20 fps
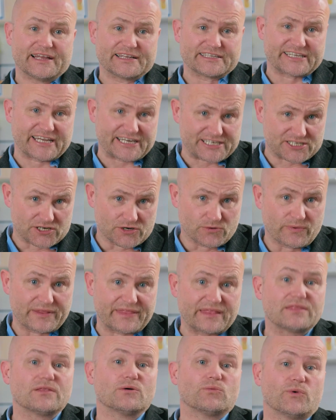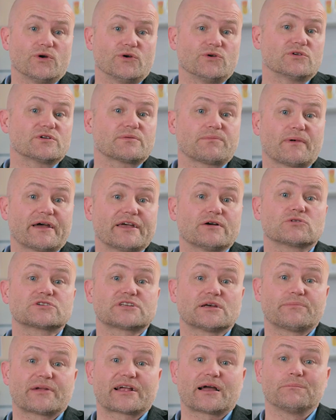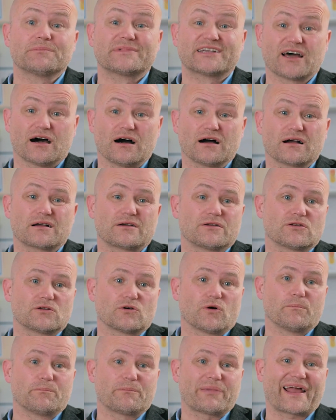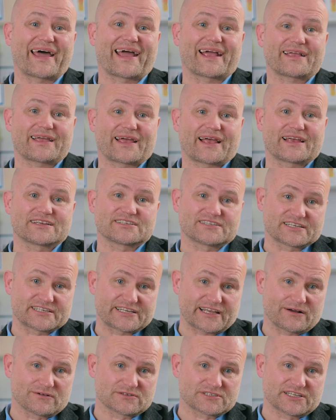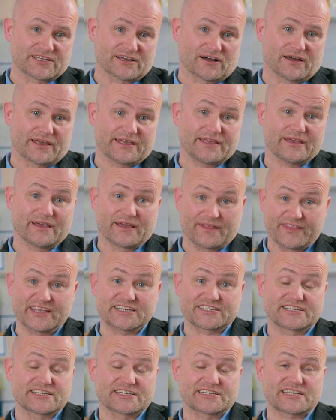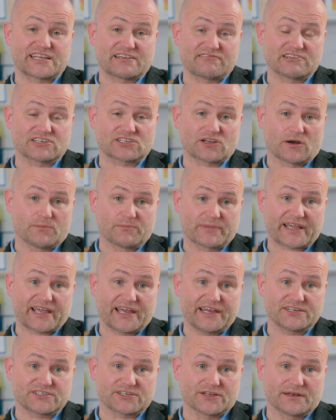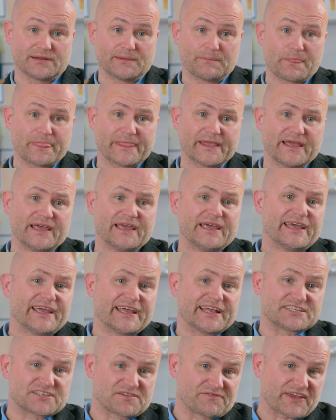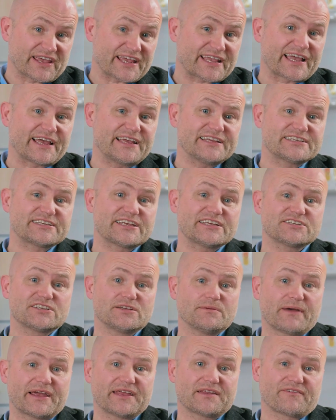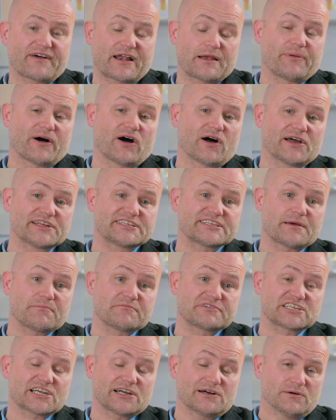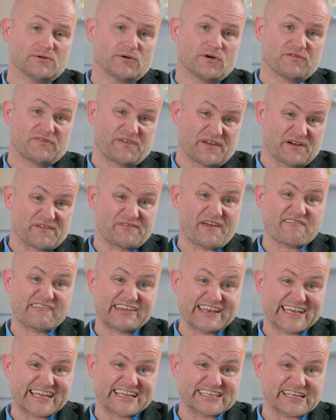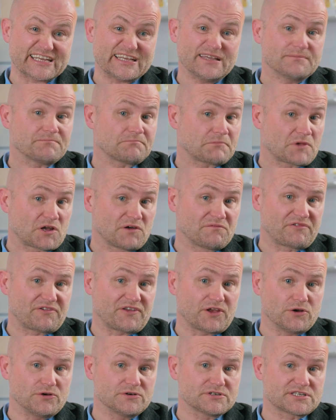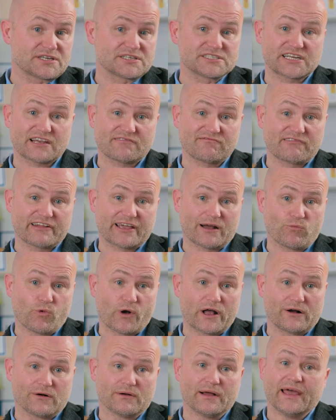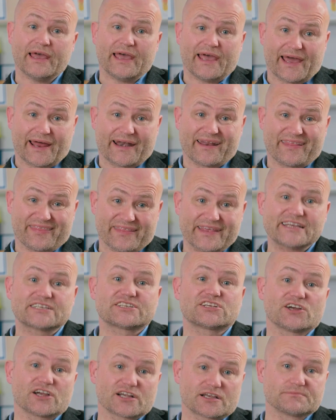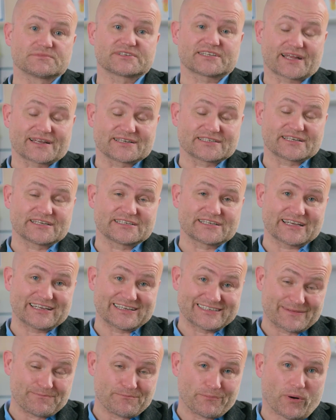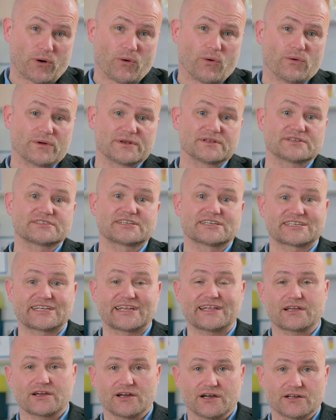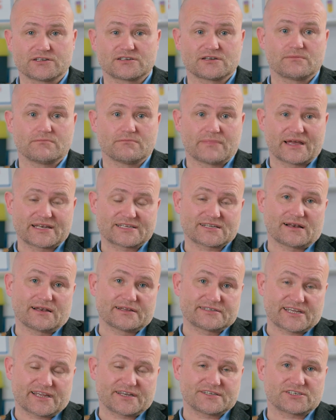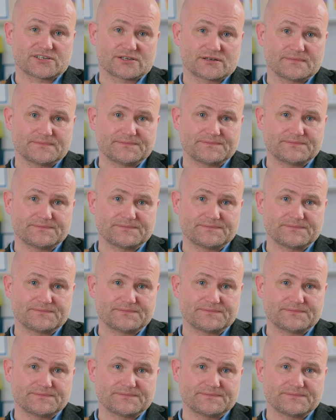Tissue within the wound may also become darkened or black as the cells die, and this is a serious complication. In severe cases, you may develop a high temperature or feel very dizzy, confused and generally unwell. And in these circumstances, it is important to seek urgent medical attention.